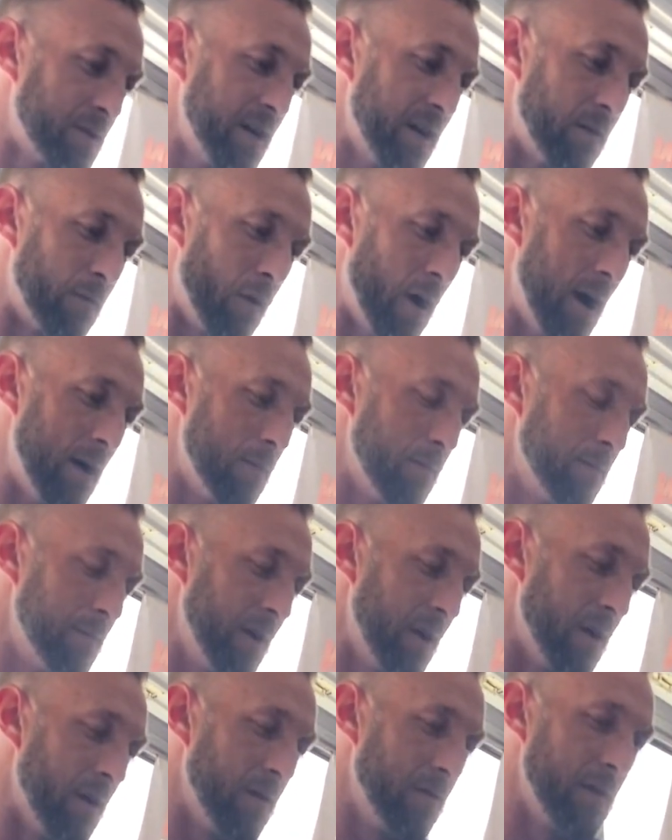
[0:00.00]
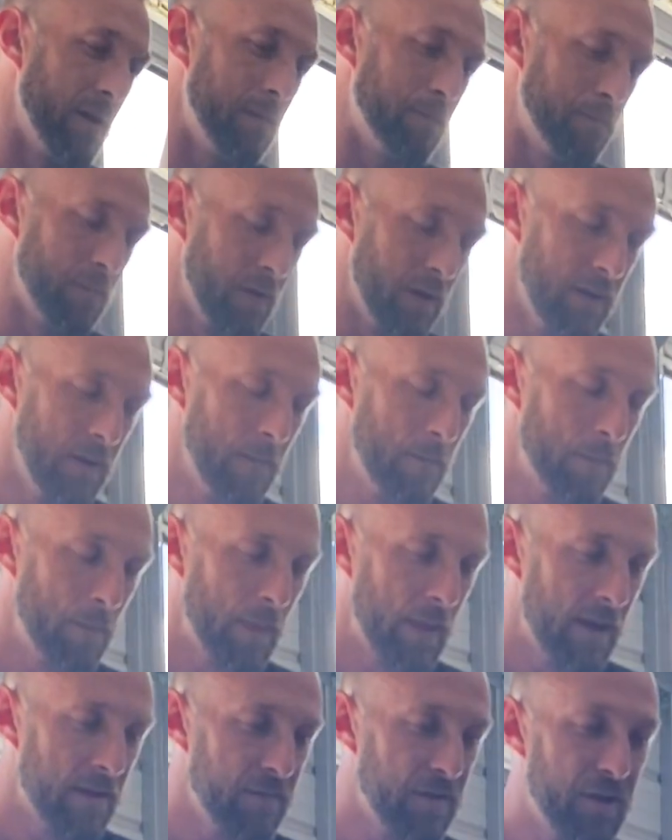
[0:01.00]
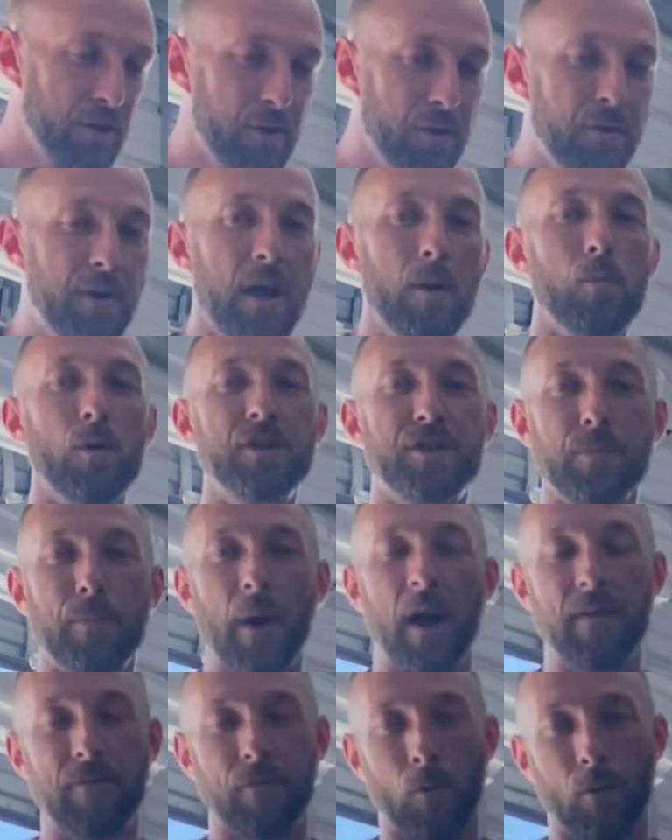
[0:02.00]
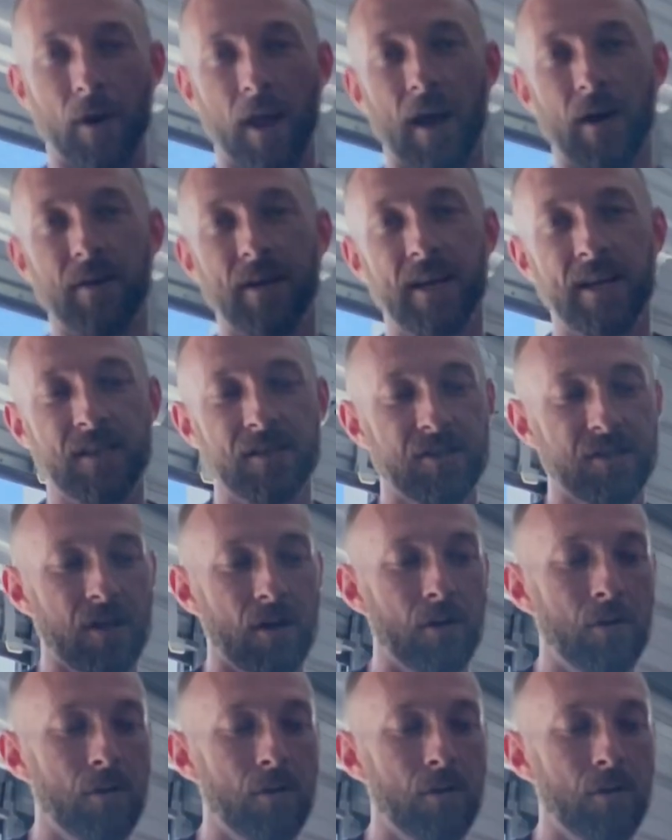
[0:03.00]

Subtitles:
get the right, you get what you pay for nowadays. So